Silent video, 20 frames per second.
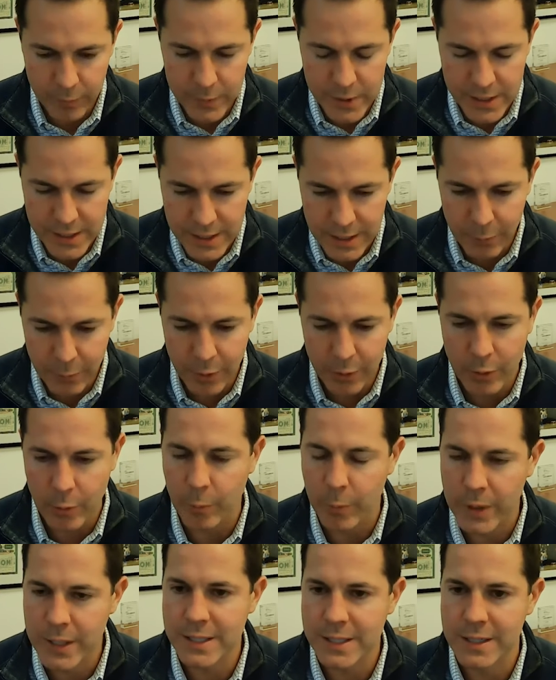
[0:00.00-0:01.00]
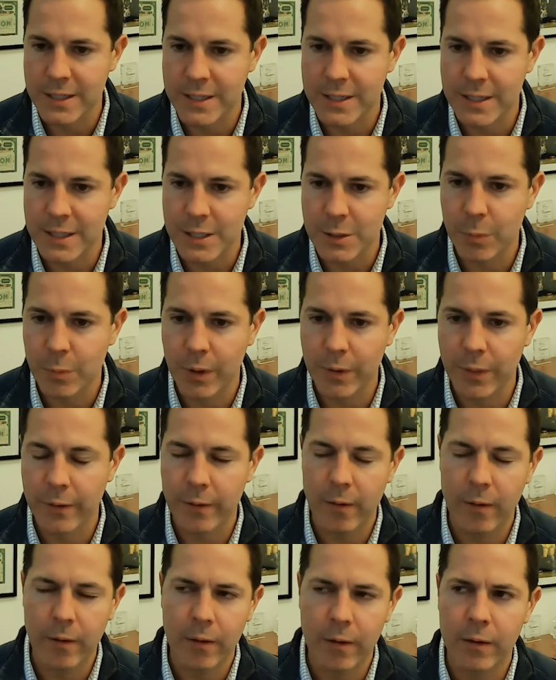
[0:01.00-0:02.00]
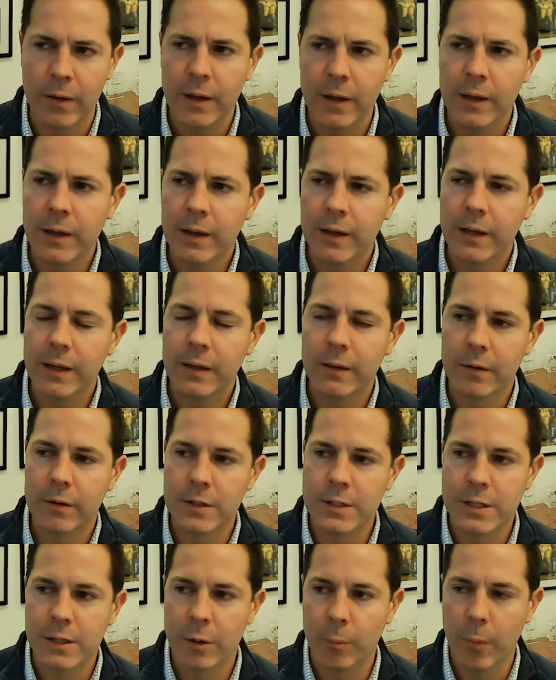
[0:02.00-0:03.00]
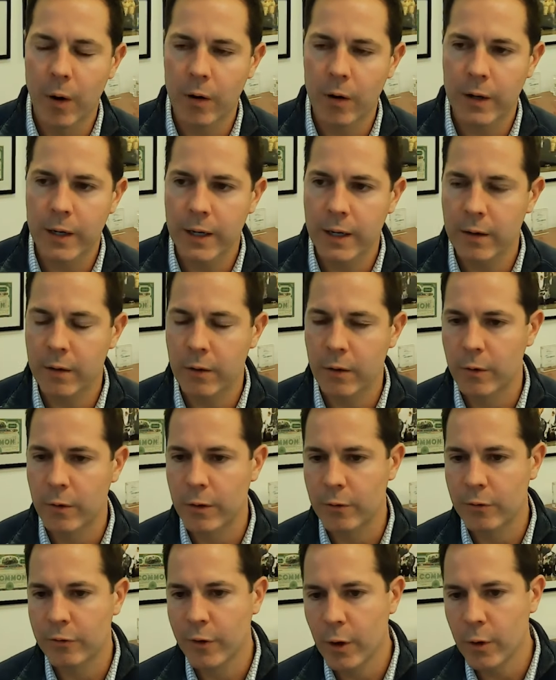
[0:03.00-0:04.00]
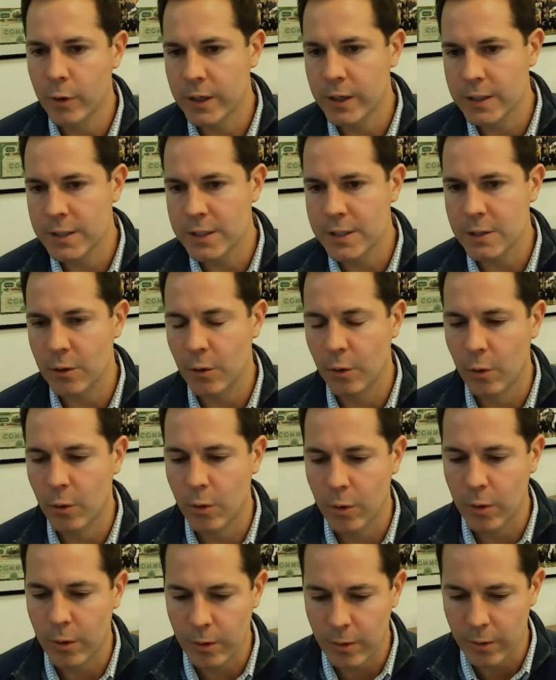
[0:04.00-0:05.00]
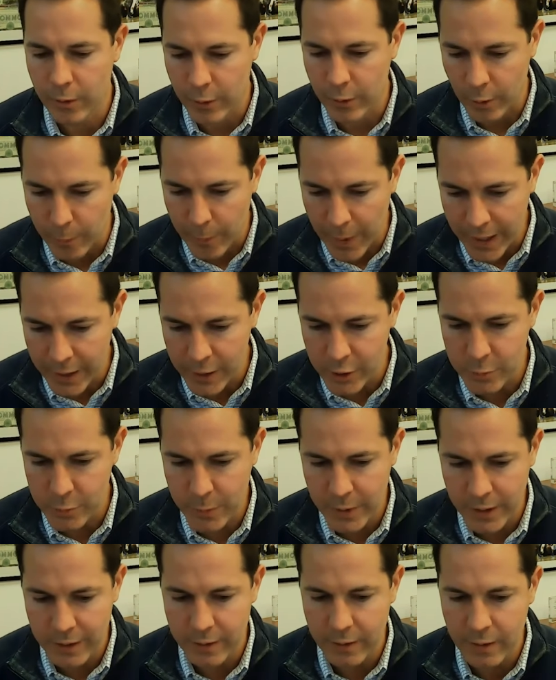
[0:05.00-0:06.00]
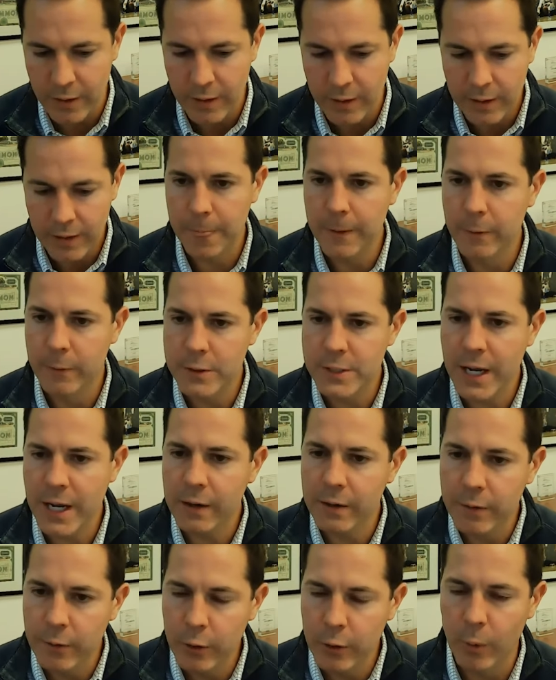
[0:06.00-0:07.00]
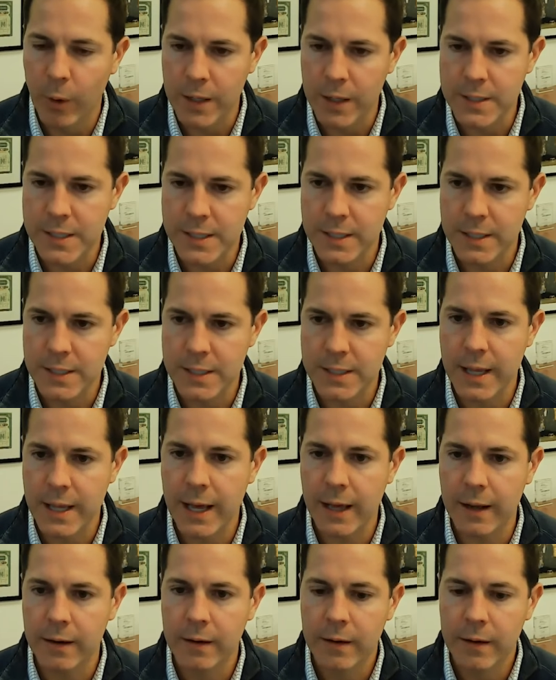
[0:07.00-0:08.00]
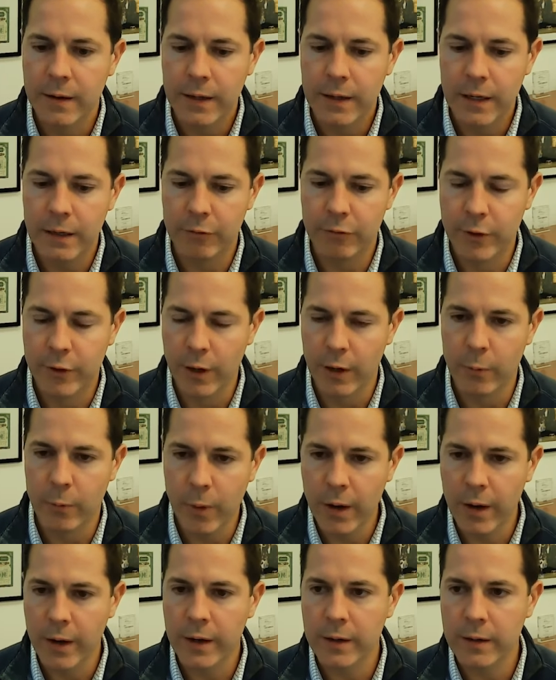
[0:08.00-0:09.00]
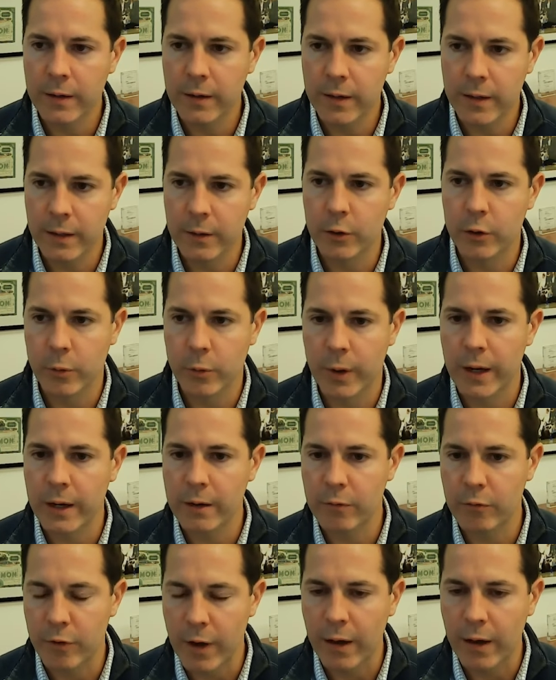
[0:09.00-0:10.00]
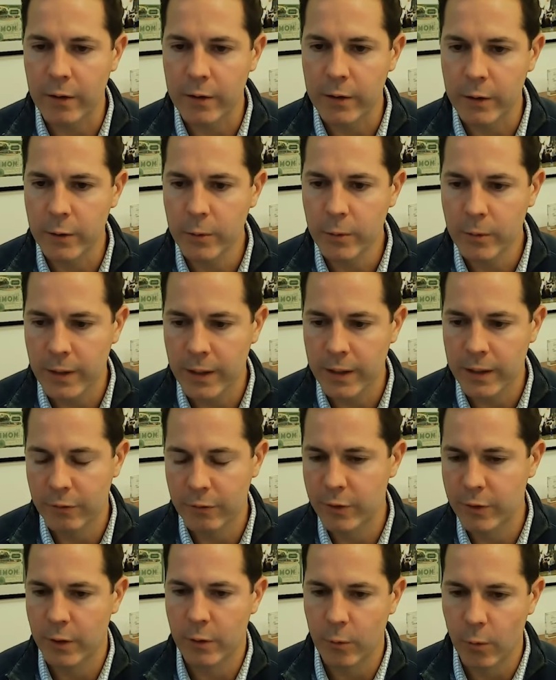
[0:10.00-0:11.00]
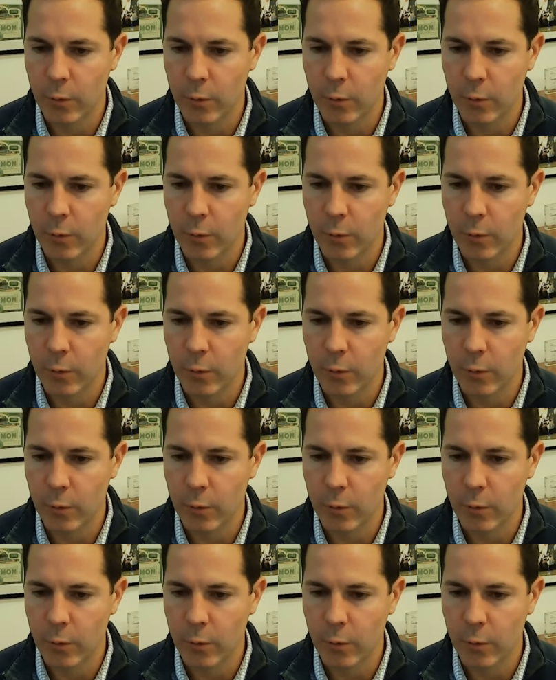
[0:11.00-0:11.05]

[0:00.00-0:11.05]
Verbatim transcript: similar businesses, but they're all either it's their market or their focus or their management you know, there's kind of nuances that if done right can create value and if done